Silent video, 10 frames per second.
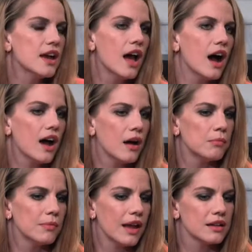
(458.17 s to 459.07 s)
Mm-hmm.
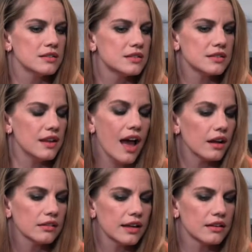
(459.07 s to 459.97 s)
Um, and
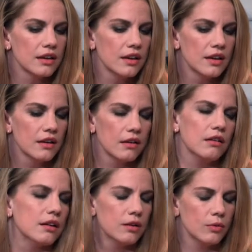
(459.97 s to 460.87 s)
yeah, like ugh,